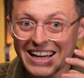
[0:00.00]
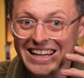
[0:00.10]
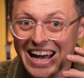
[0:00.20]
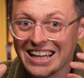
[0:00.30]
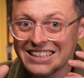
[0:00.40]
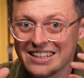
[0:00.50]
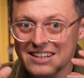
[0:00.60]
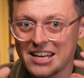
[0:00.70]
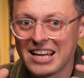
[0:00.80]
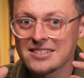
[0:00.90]
I can't
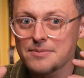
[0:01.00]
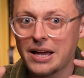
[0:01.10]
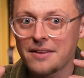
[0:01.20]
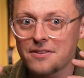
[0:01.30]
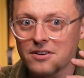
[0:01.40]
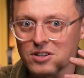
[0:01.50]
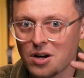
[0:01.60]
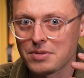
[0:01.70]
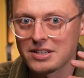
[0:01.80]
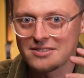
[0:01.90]
yet estimate the
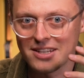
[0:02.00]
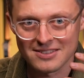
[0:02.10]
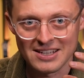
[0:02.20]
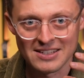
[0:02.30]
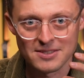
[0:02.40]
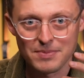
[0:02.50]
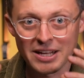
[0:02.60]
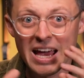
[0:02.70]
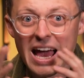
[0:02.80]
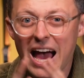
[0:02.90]
company's success.
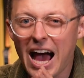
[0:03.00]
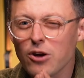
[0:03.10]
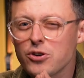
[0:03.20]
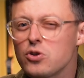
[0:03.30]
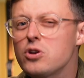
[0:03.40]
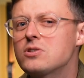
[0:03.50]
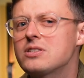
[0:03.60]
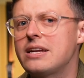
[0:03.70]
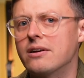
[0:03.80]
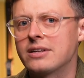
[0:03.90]
But how do you
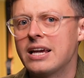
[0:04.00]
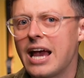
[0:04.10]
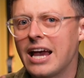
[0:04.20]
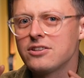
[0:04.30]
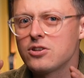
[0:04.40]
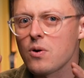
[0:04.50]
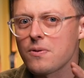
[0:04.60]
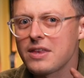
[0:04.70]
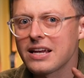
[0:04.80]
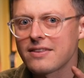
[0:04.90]
see it? And do you
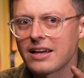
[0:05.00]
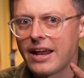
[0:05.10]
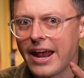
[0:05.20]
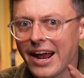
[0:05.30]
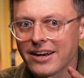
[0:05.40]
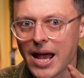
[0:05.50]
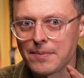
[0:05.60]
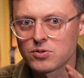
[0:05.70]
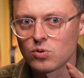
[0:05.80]
think that air caps